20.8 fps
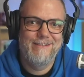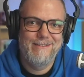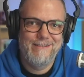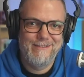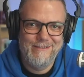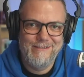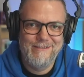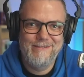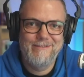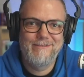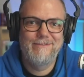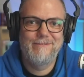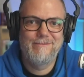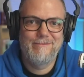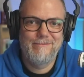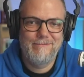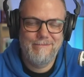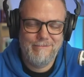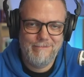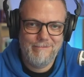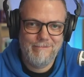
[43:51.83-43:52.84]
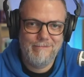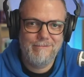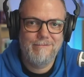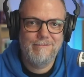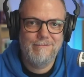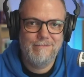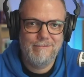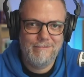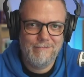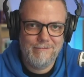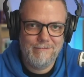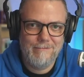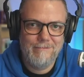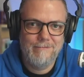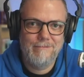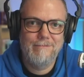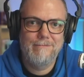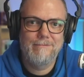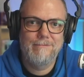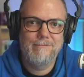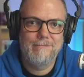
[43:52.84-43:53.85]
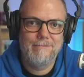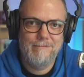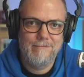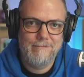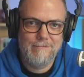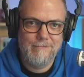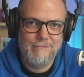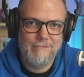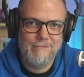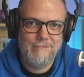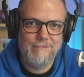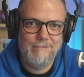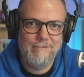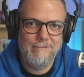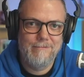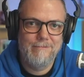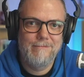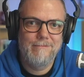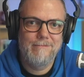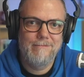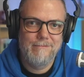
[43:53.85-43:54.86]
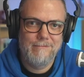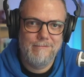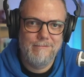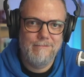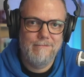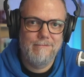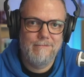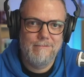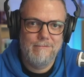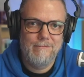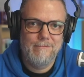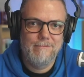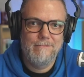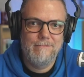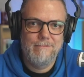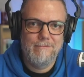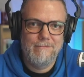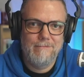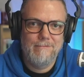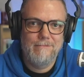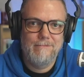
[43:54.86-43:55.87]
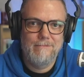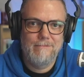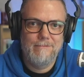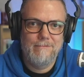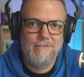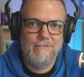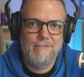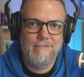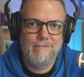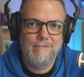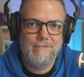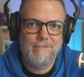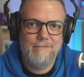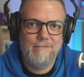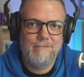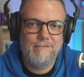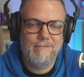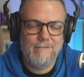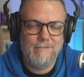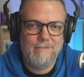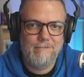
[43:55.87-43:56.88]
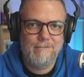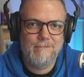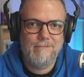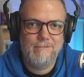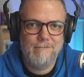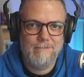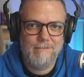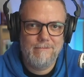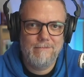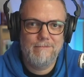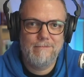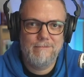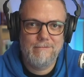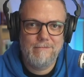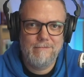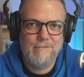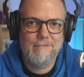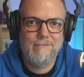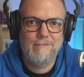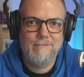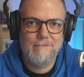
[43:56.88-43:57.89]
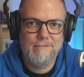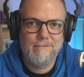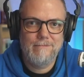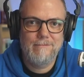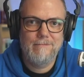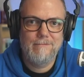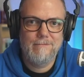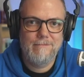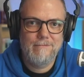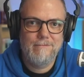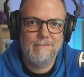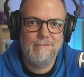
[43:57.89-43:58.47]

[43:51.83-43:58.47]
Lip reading: No words are spoken by the person on screen.